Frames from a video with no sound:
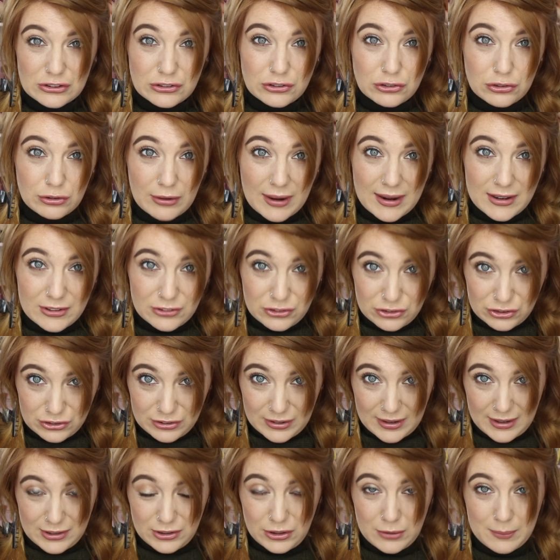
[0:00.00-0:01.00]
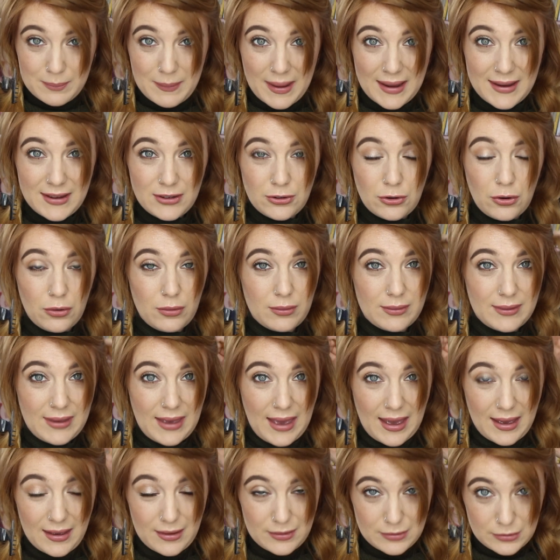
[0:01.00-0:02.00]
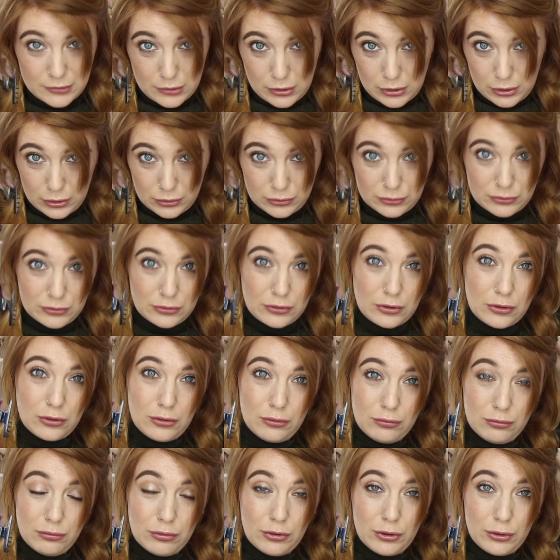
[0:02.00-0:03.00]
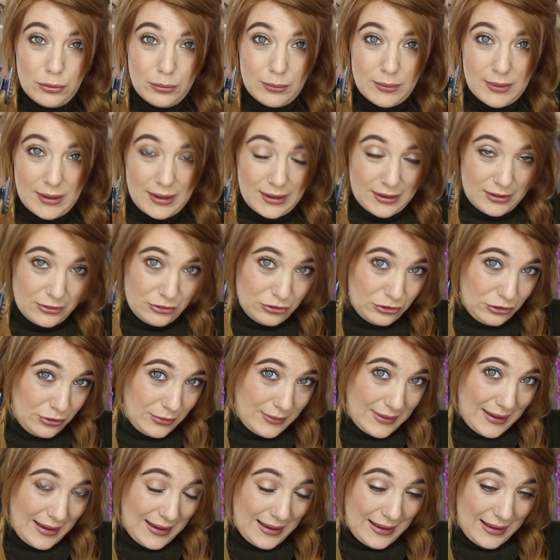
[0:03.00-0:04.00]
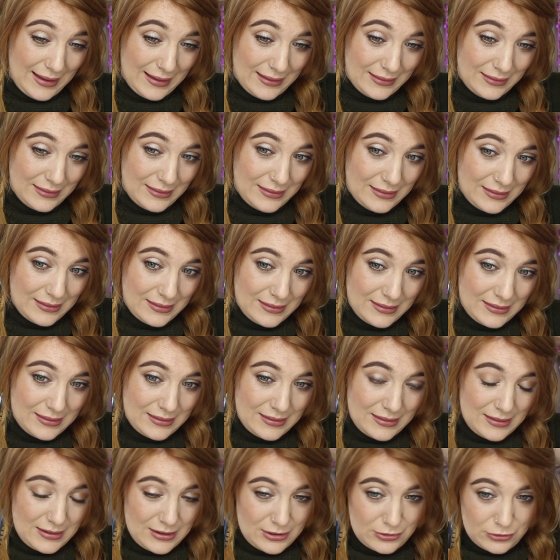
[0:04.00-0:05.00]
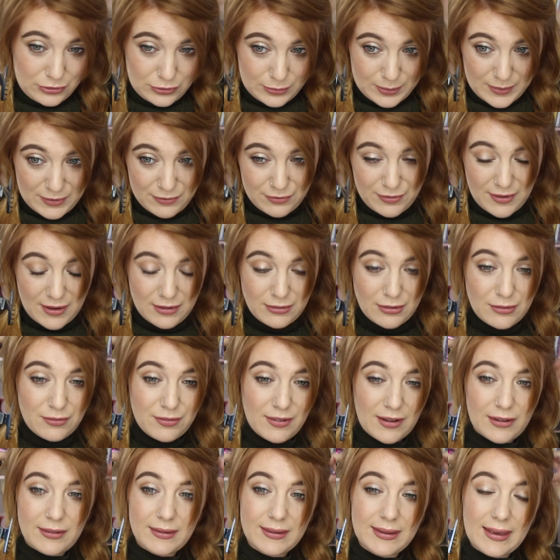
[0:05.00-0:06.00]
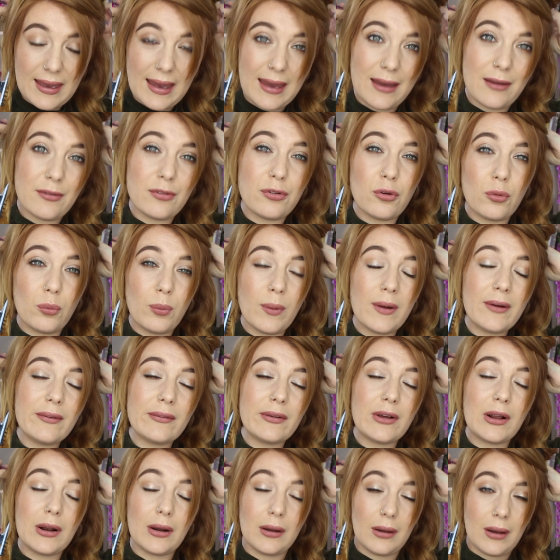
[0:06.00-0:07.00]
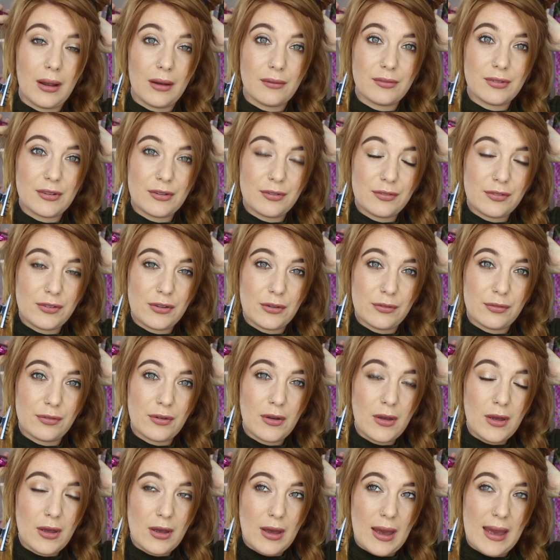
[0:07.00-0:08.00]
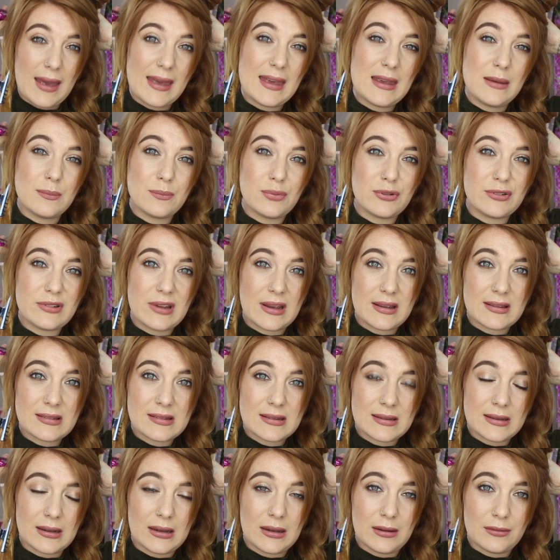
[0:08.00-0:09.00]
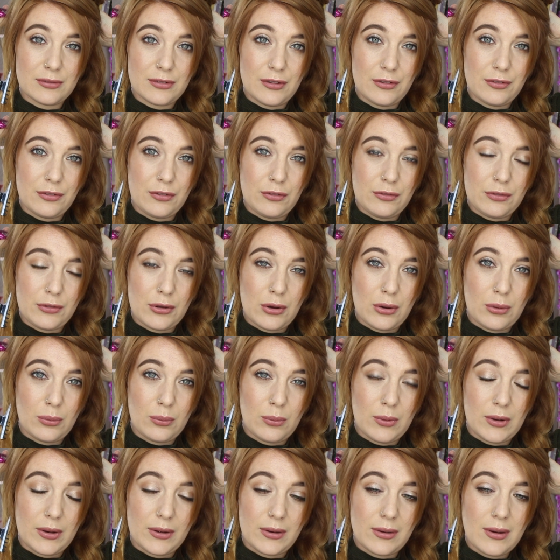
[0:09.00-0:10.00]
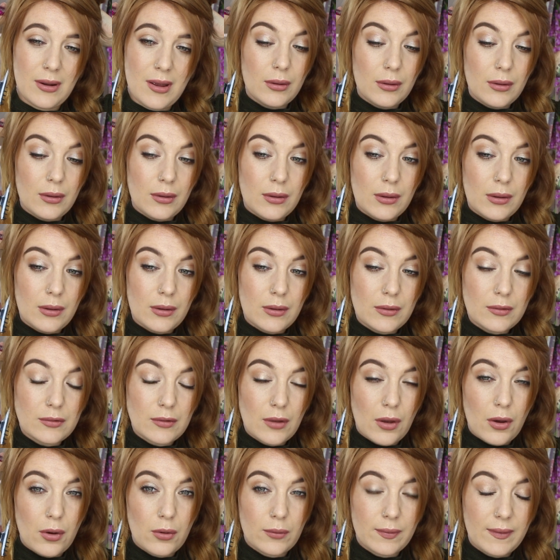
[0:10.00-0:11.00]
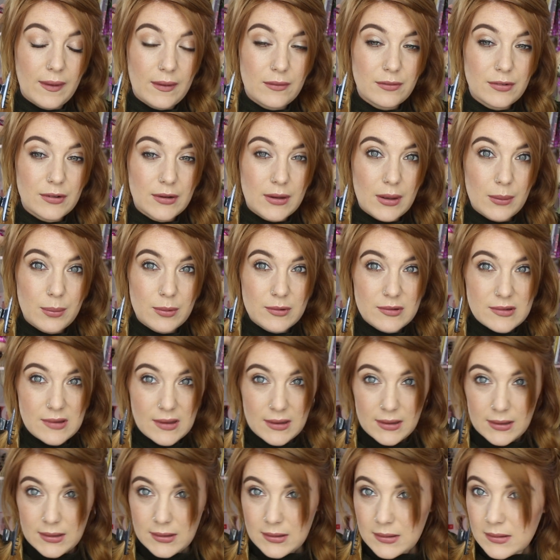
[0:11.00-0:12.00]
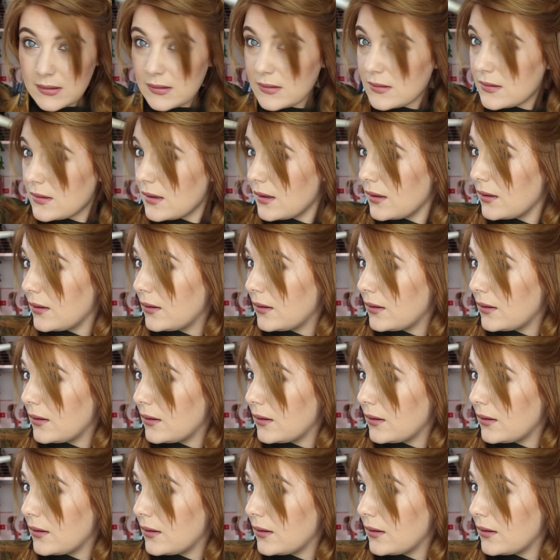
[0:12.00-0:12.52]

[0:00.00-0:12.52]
stretched and you may not get as close to the root as you can. Just be very careful. Wear a glove if you've, a heat protecting glove if you've got one. So hold that for a couple of seconds